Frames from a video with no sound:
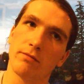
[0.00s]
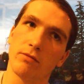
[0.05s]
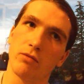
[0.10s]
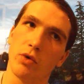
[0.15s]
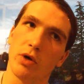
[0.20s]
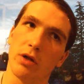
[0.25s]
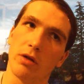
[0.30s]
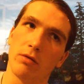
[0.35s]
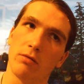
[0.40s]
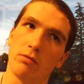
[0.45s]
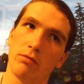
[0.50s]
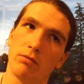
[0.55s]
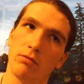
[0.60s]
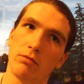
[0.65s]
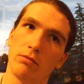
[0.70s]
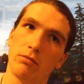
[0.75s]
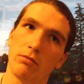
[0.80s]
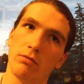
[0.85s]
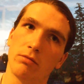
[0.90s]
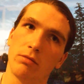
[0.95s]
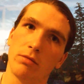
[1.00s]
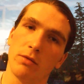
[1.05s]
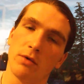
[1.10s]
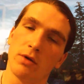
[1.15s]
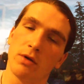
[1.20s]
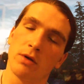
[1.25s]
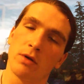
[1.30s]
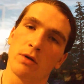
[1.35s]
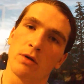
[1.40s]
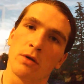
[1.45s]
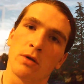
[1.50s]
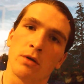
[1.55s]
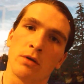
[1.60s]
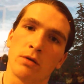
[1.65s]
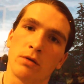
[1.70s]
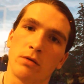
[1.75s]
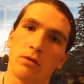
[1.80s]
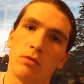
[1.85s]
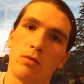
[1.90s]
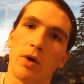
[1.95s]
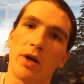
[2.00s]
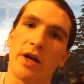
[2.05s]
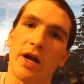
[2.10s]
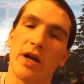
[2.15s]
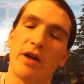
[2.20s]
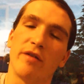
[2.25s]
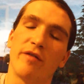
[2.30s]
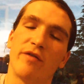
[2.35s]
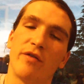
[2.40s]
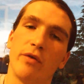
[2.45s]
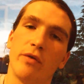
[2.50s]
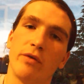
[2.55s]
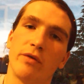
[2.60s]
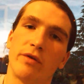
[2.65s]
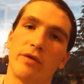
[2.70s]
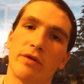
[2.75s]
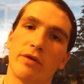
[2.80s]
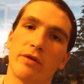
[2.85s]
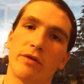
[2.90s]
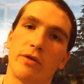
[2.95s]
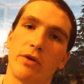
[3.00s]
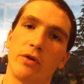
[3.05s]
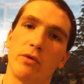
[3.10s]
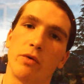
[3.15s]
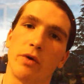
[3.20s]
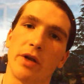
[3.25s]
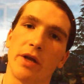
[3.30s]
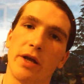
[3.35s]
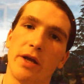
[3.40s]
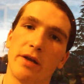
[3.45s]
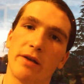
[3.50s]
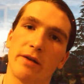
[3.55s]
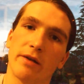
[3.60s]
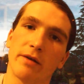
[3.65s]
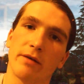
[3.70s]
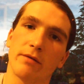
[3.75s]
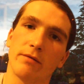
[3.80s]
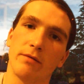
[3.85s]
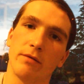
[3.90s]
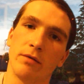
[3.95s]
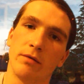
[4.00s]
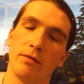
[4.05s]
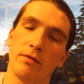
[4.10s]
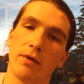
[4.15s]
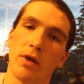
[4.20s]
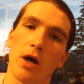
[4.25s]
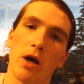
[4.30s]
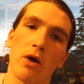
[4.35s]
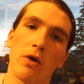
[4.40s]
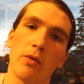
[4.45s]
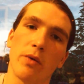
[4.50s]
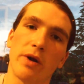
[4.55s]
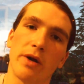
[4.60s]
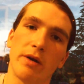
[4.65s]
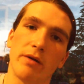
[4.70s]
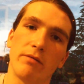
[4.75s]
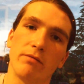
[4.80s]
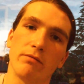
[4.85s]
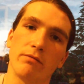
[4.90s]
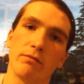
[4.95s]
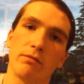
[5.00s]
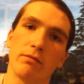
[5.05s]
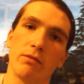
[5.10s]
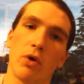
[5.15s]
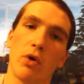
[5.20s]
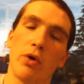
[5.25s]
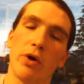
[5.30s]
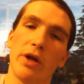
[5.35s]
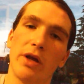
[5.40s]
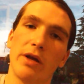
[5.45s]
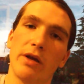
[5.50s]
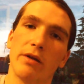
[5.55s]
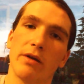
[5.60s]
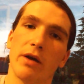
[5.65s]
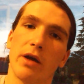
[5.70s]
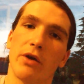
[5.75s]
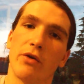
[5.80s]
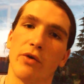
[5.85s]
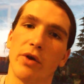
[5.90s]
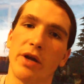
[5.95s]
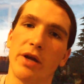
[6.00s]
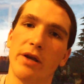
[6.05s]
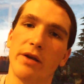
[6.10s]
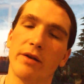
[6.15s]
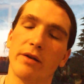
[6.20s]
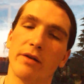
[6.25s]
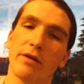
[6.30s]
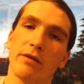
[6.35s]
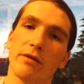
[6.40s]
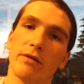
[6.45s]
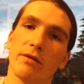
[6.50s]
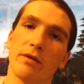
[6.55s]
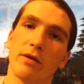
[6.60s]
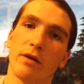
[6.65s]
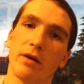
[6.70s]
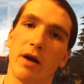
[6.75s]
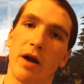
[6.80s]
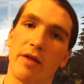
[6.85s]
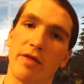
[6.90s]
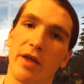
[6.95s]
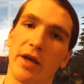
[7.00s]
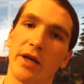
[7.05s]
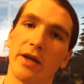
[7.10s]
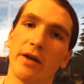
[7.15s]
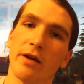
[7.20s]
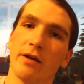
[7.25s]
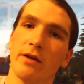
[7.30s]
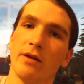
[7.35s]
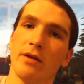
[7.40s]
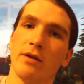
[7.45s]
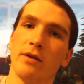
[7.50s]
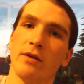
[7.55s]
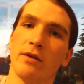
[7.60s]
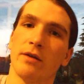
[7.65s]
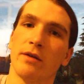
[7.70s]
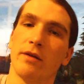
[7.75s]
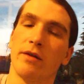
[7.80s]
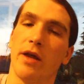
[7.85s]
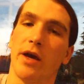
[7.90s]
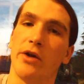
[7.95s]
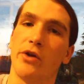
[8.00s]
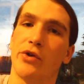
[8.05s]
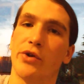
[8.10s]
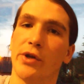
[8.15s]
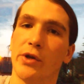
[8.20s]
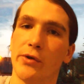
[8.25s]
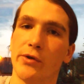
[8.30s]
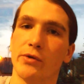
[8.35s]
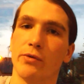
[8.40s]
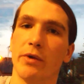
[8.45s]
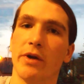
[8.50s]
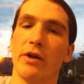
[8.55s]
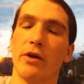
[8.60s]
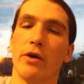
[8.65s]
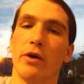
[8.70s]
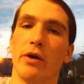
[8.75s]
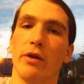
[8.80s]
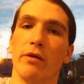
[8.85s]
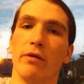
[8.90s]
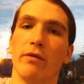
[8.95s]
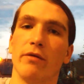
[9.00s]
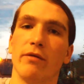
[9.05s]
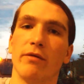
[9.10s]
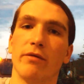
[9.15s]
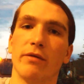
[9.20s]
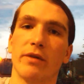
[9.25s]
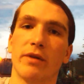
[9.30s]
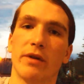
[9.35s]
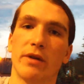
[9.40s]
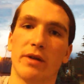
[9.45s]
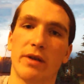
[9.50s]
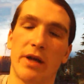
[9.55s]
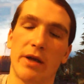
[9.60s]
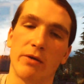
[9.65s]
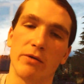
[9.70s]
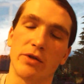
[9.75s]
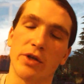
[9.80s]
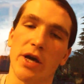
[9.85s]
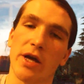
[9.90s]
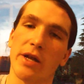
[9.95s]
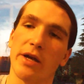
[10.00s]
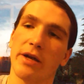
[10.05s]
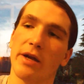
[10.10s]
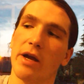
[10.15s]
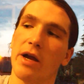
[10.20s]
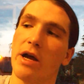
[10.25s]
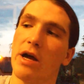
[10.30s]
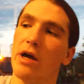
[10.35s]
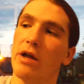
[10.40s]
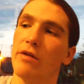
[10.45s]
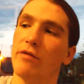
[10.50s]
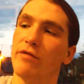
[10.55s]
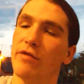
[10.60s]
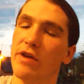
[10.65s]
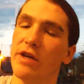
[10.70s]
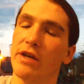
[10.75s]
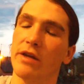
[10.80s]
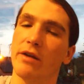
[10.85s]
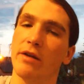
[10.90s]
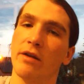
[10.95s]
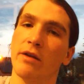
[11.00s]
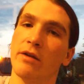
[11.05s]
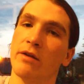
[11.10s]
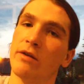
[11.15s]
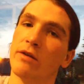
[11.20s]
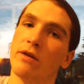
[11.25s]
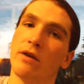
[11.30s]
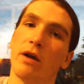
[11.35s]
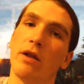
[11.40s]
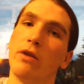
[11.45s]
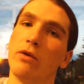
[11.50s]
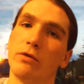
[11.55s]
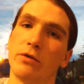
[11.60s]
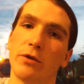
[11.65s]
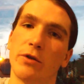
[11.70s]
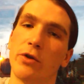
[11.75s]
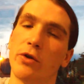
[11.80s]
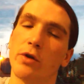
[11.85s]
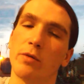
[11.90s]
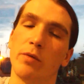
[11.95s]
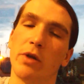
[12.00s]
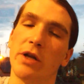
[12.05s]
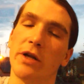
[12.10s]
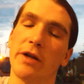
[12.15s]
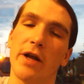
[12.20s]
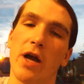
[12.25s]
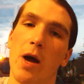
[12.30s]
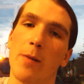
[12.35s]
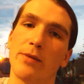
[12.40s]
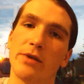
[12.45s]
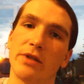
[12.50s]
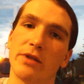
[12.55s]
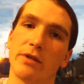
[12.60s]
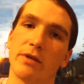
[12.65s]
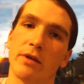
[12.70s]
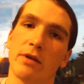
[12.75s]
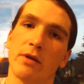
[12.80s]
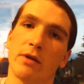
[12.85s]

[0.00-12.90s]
well, what kind of foods do you want to eat? Now, we already agreed, I think, that you can lose weight on ketogenic and vegan, and those are 2 completely opposite